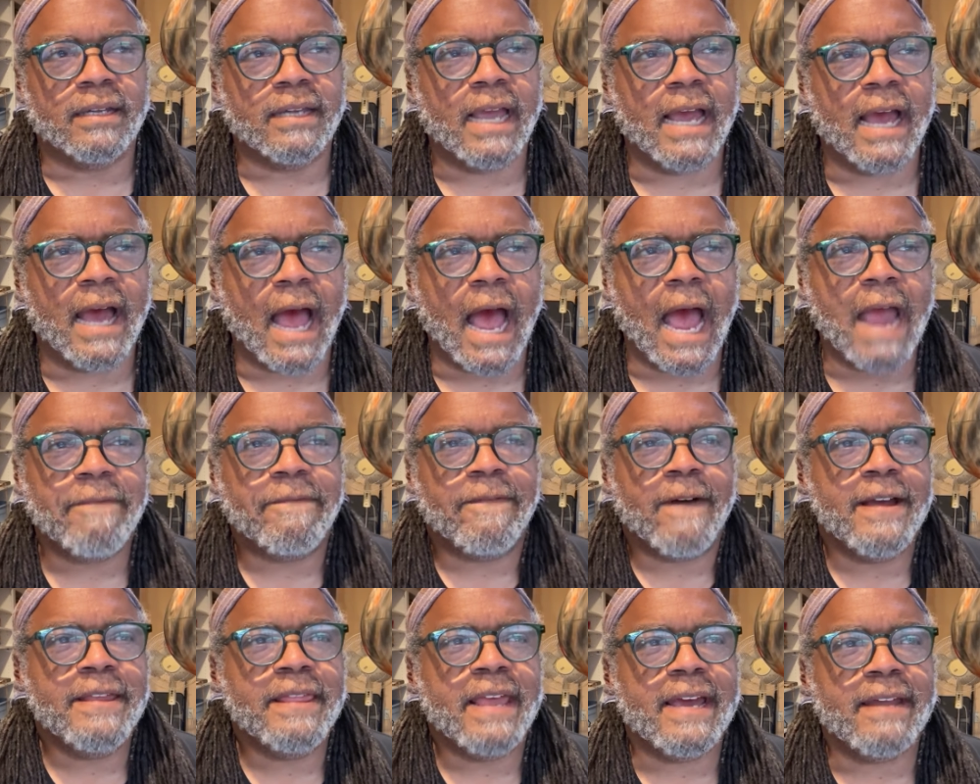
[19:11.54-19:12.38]
Yeah, I
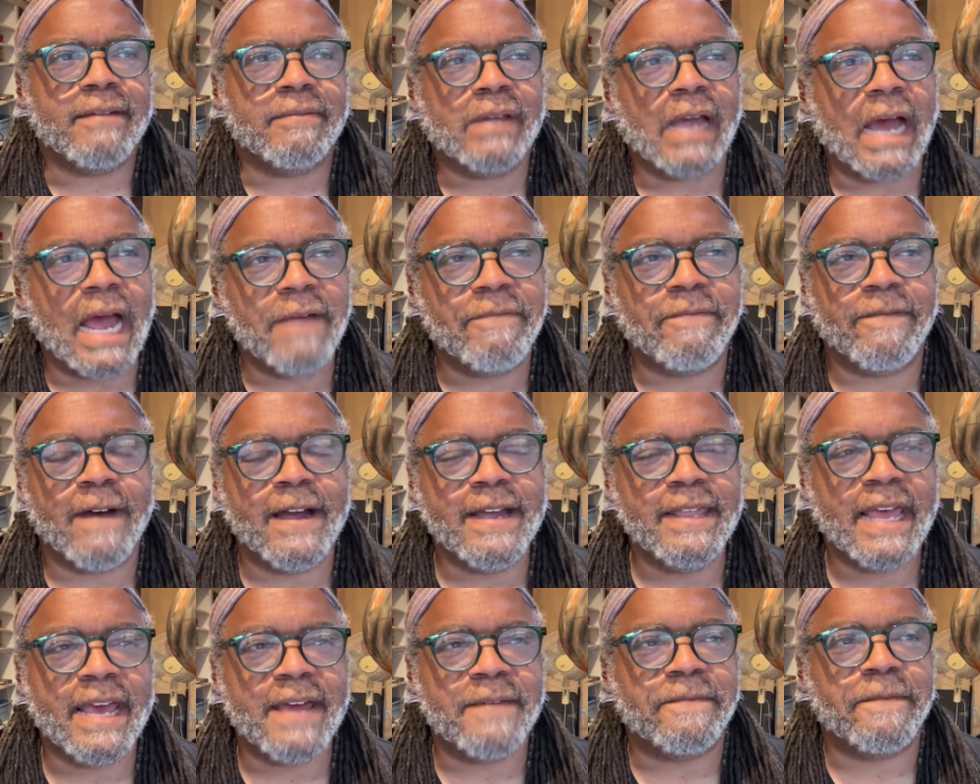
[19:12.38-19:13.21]
find that I
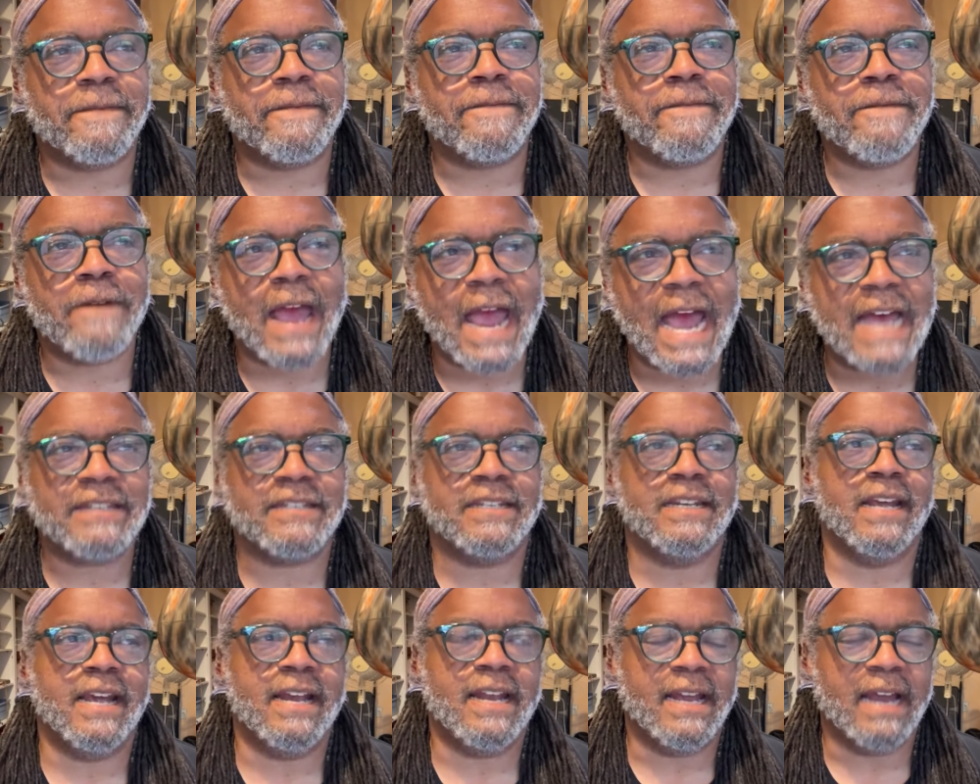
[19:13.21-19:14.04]
find that
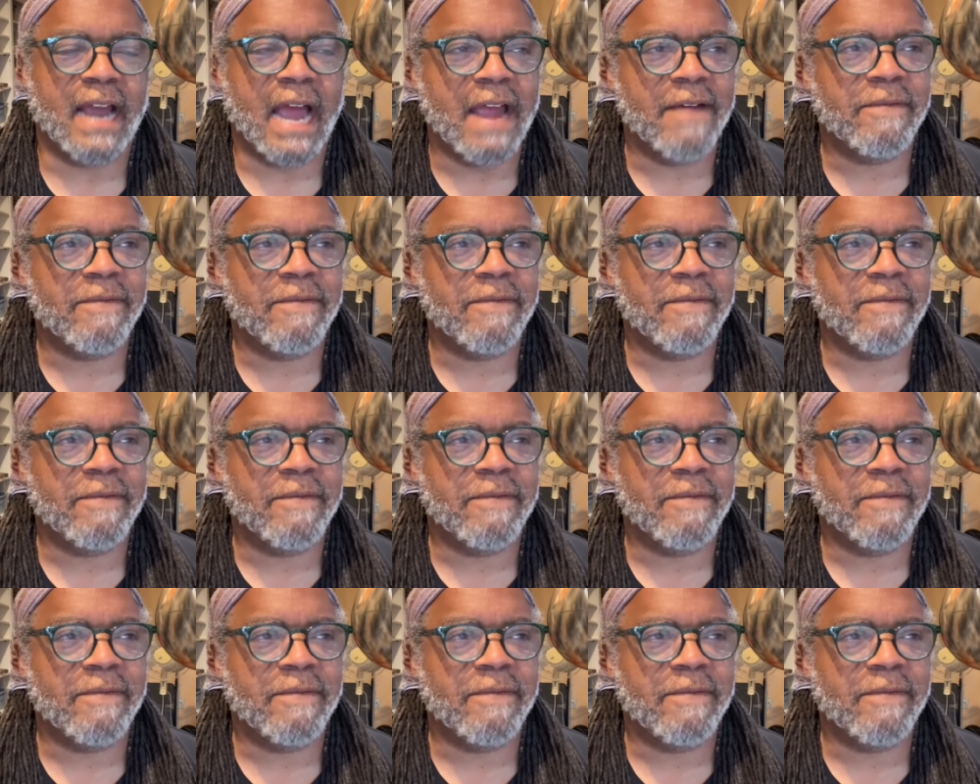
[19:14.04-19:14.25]
fascinating.